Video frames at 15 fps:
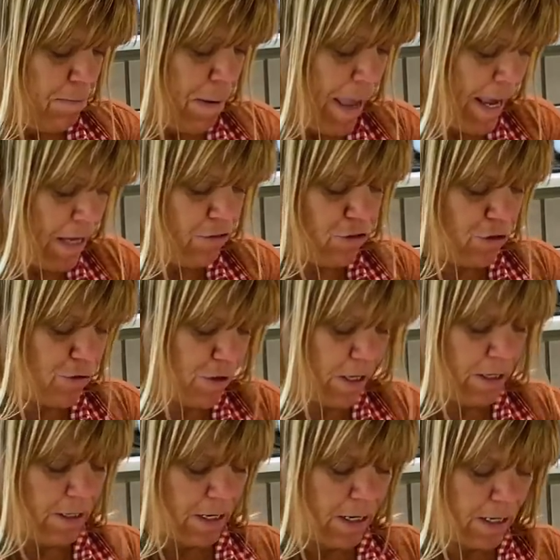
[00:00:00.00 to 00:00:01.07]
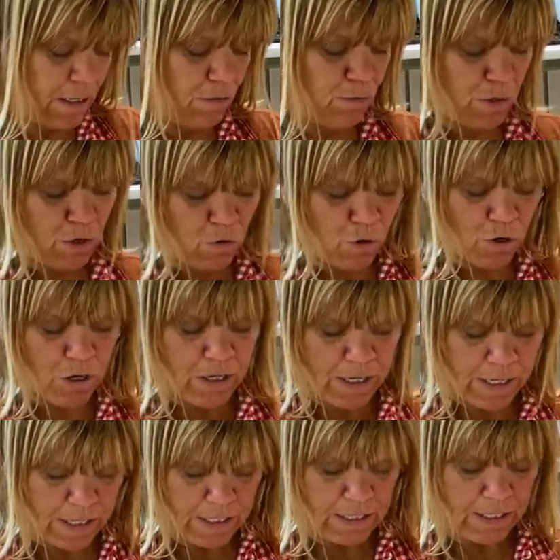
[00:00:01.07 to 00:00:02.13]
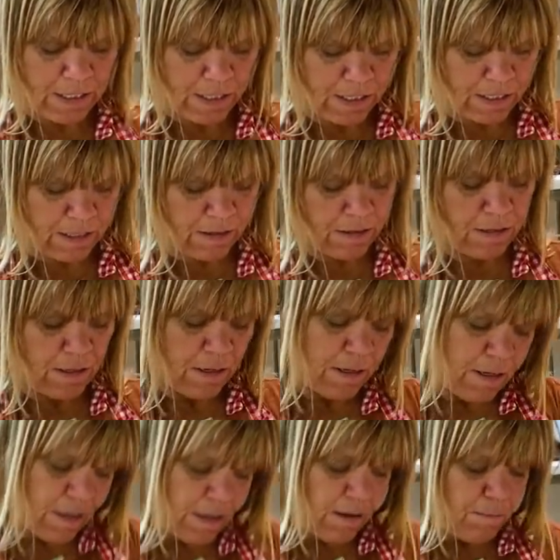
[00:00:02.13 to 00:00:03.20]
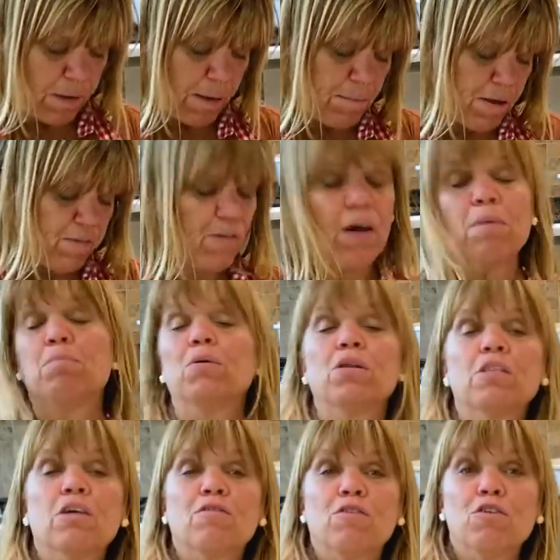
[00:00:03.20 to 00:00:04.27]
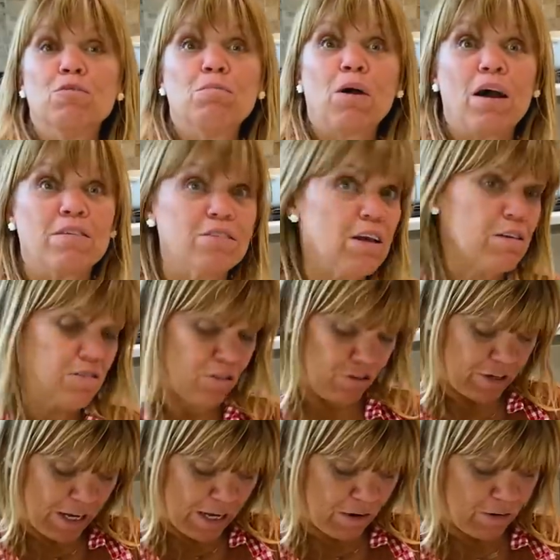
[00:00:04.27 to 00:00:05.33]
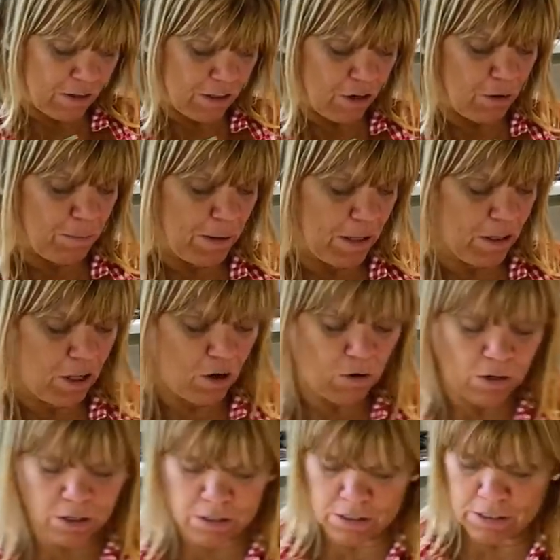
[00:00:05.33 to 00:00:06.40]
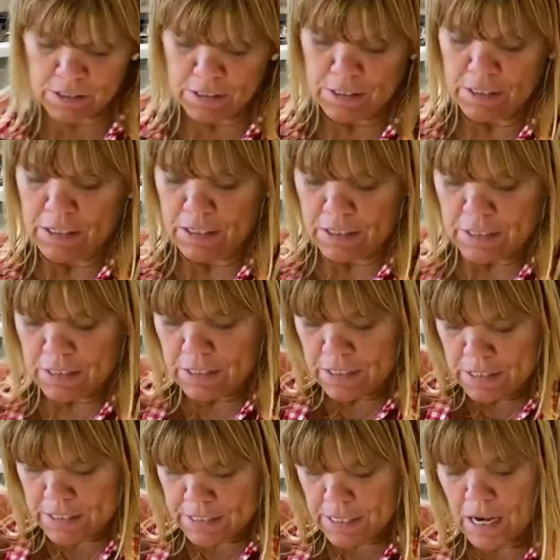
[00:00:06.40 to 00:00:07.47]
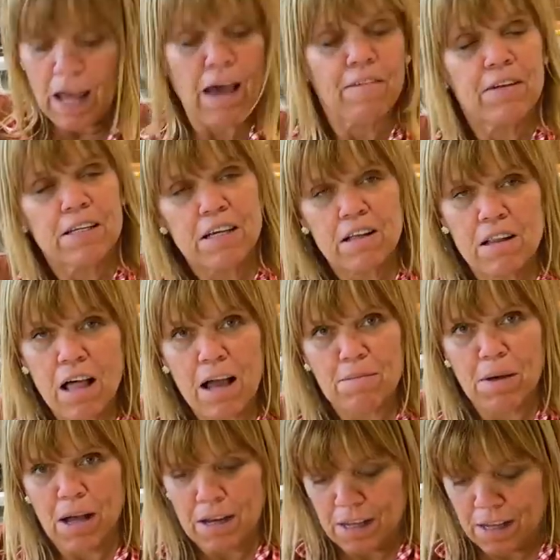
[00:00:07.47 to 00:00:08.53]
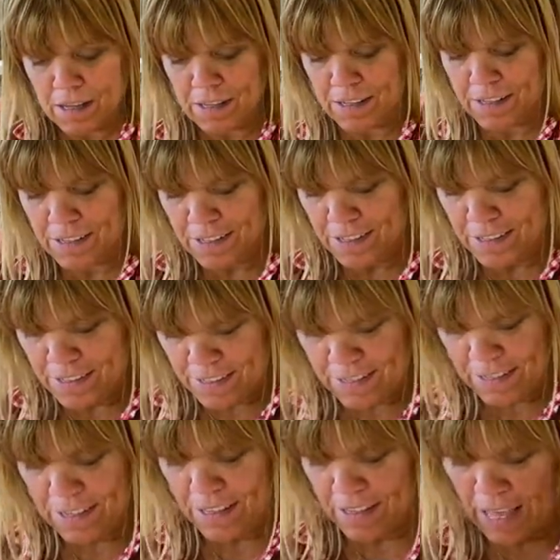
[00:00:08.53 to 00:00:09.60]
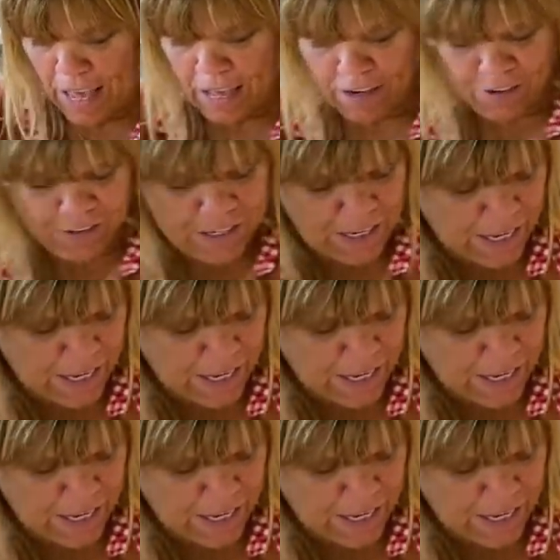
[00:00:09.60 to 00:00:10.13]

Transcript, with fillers: pantry and kind of reorganize it. And maybe if I put the food processor down a little bit lower, instead of having to climb on a, on a ladder to